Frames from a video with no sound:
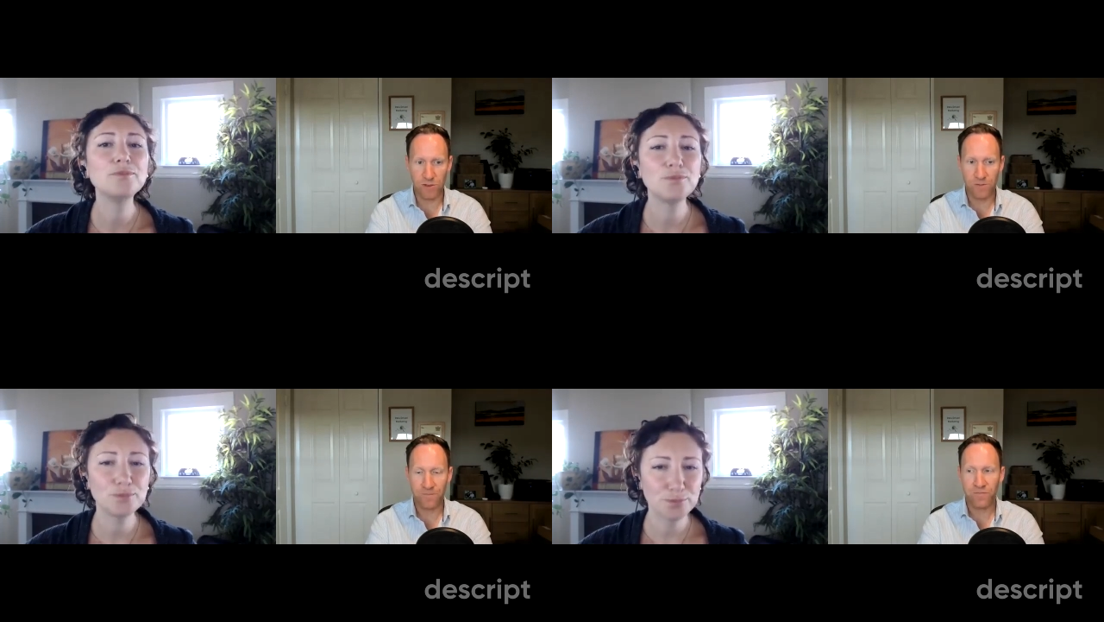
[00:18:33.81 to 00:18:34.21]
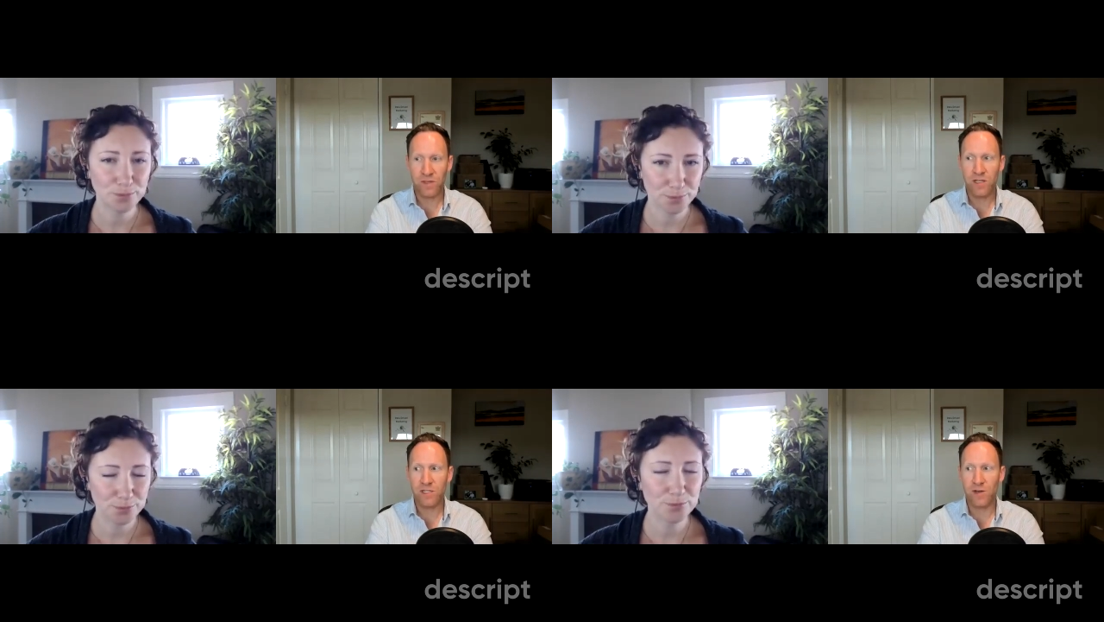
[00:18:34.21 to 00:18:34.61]
Speaker 1: Hmm,
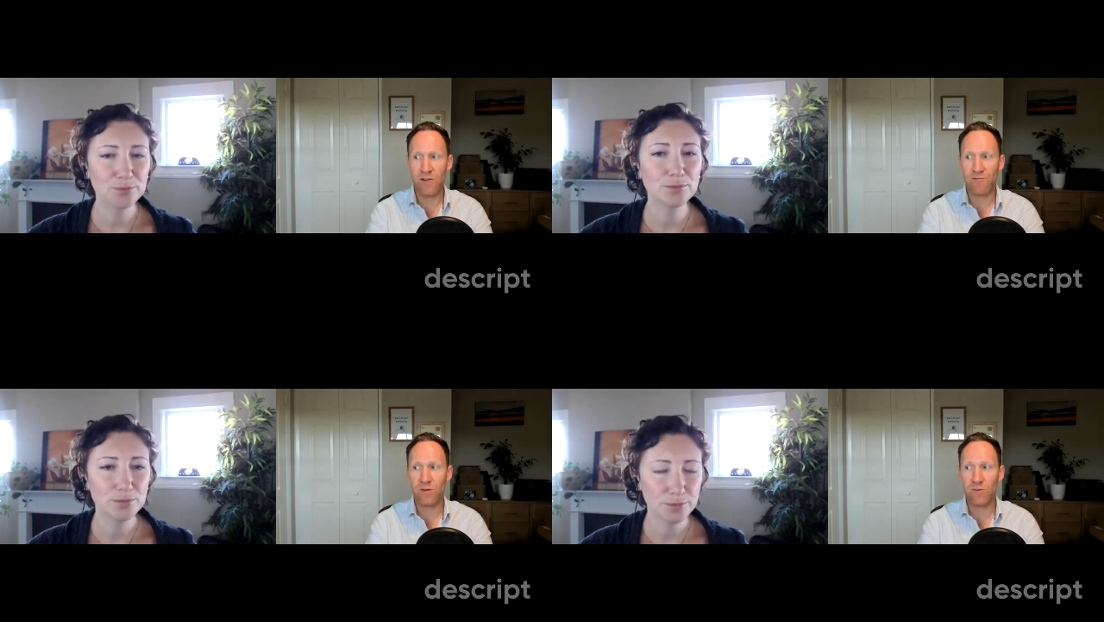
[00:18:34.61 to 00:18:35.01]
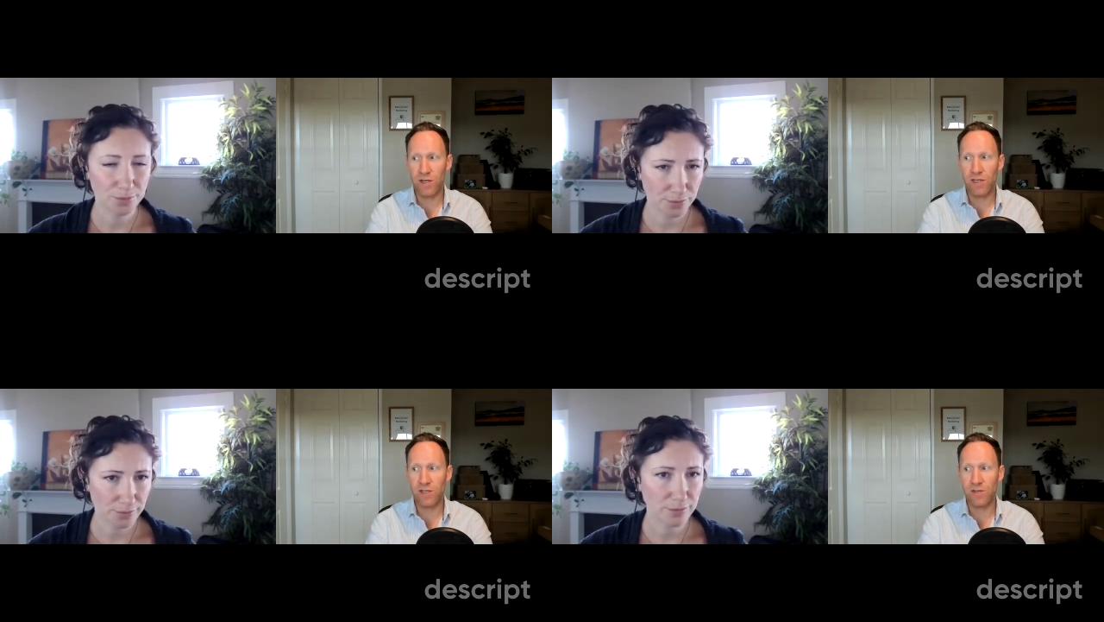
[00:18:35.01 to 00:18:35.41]
mm-hmm. So every
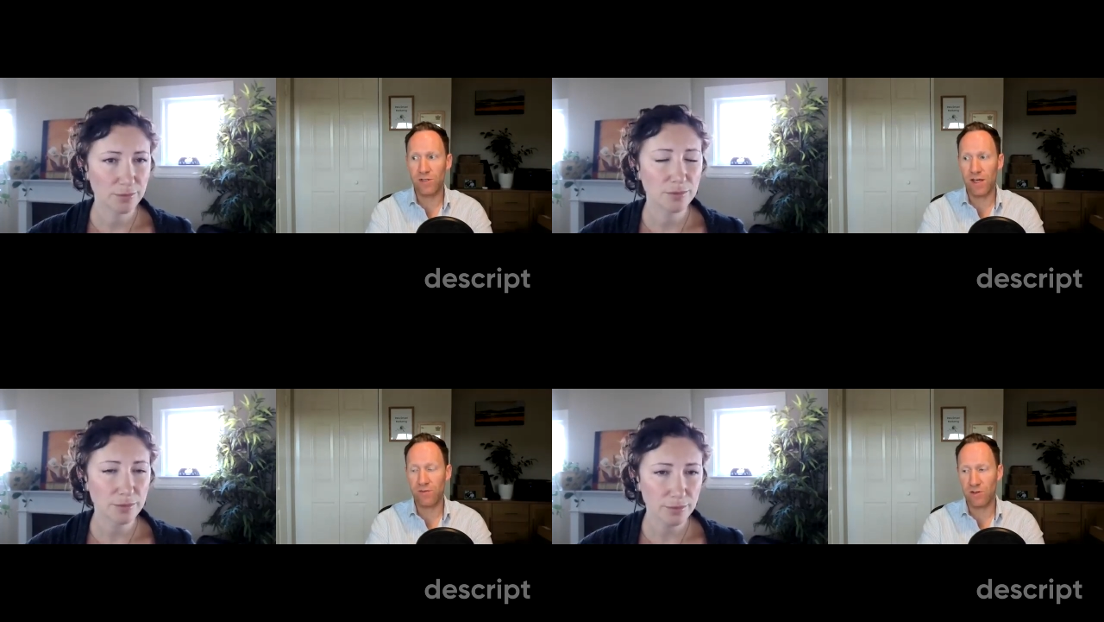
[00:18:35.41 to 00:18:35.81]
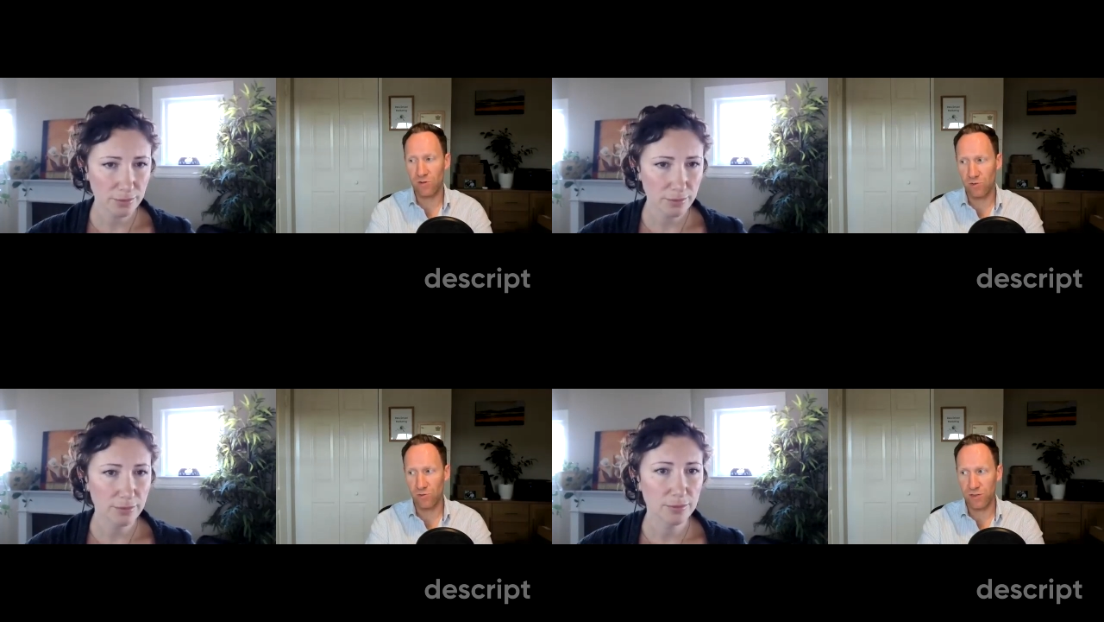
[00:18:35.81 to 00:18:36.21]
week you would have a
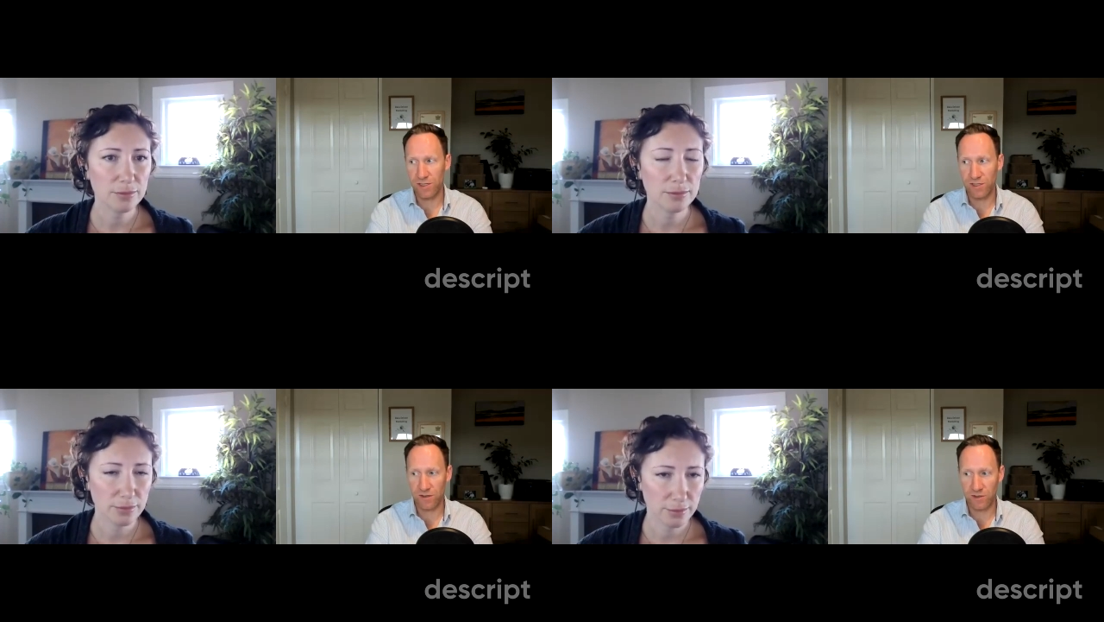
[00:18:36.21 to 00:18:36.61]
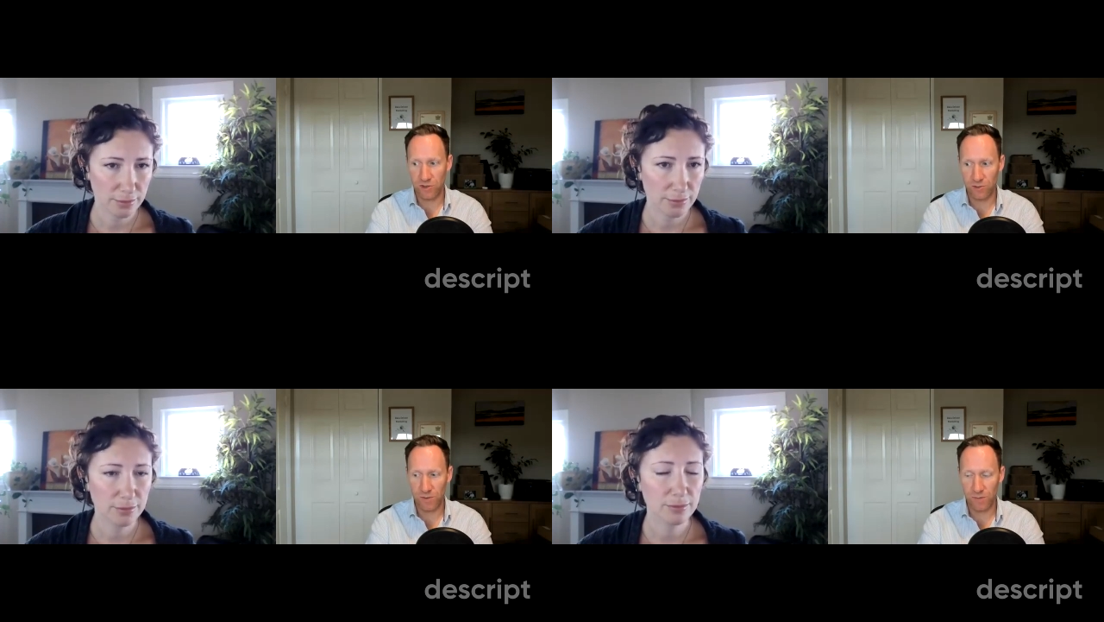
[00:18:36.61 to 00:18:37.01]
call with these other
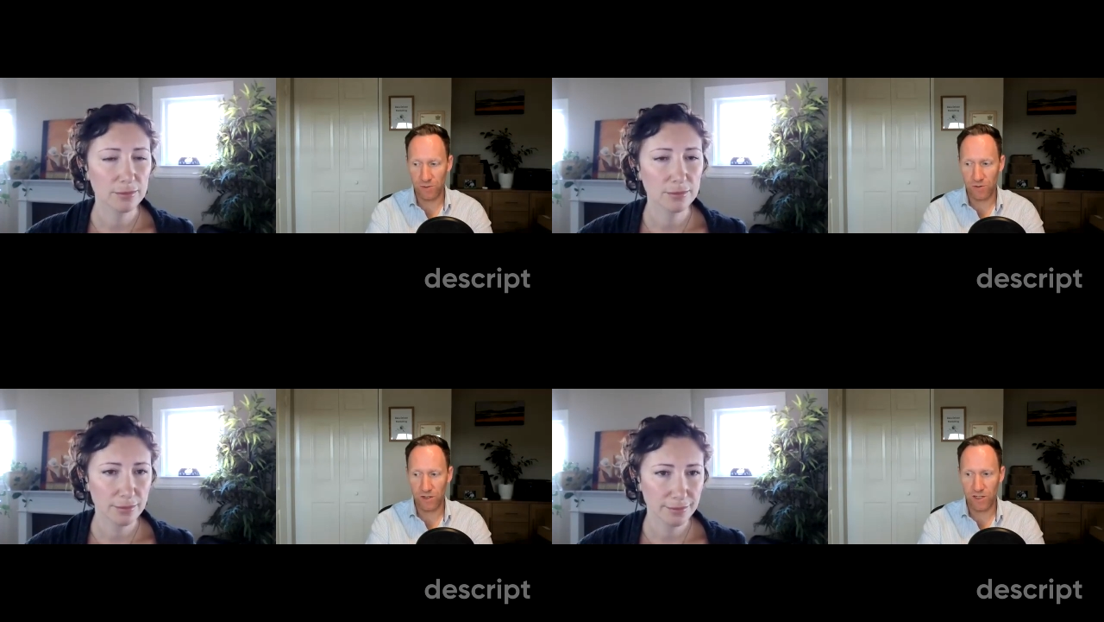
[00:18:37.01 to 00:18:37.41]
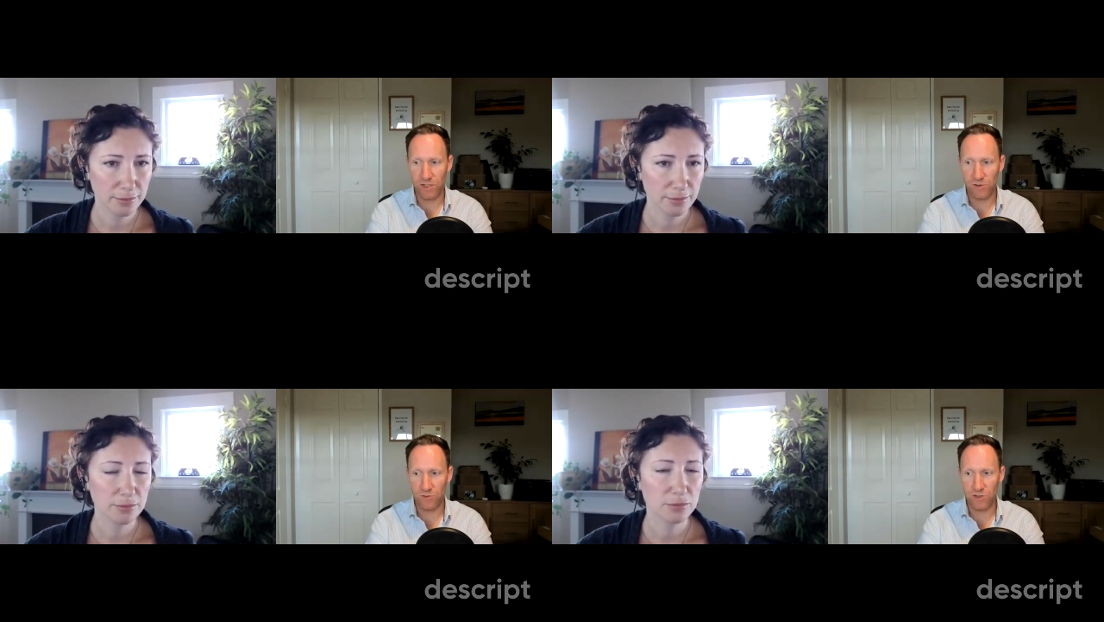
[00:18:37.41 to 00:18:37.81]
two people and
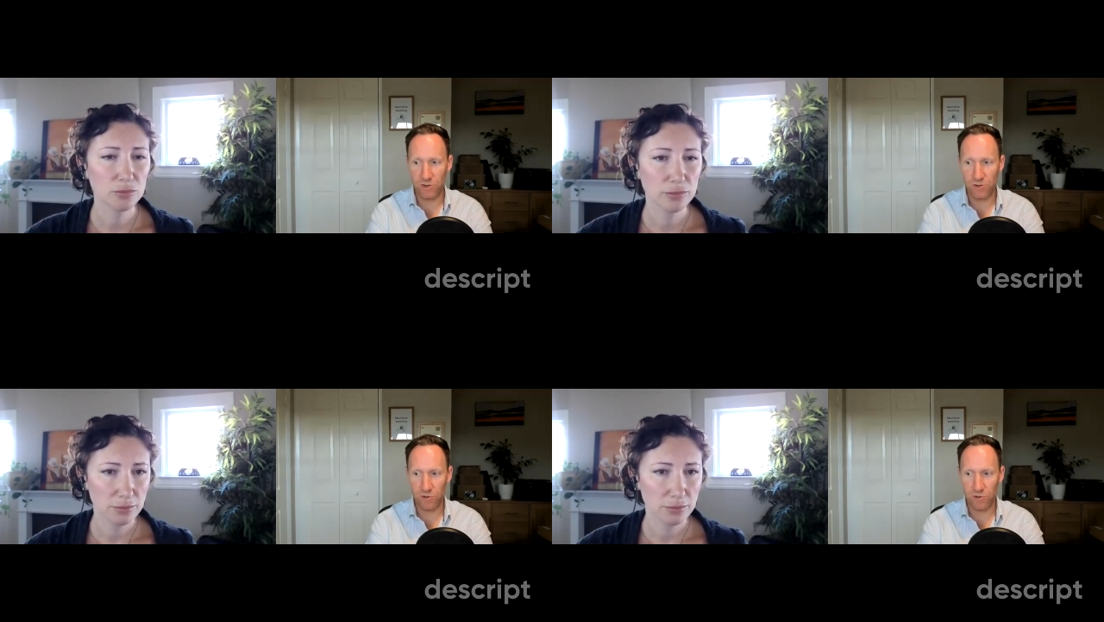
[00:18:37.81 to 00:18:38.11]
you would do